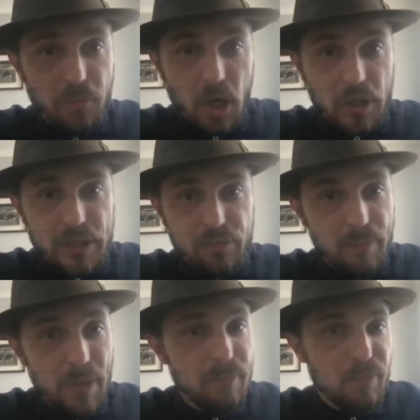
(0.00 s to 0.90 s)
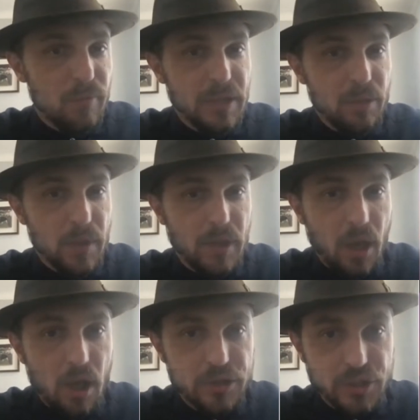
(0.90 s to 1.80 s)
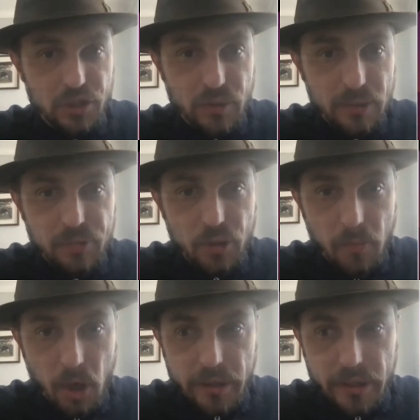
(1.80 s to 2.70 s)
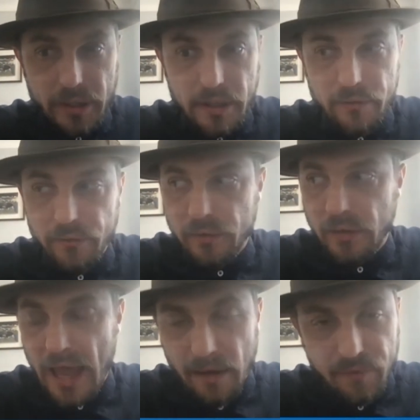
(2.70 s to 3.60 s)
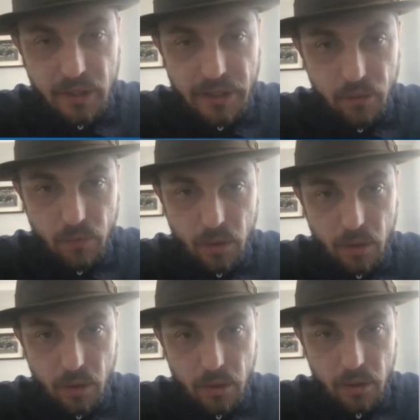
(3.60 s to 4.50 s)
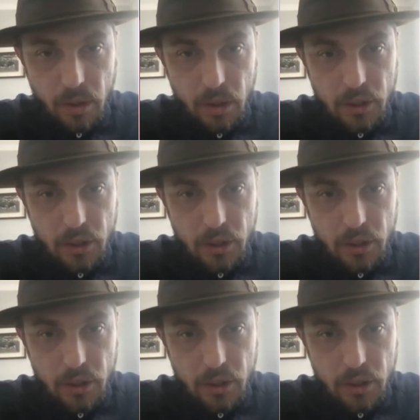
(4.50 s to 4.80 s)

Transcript: market, remember really what launched the crypto market heavily were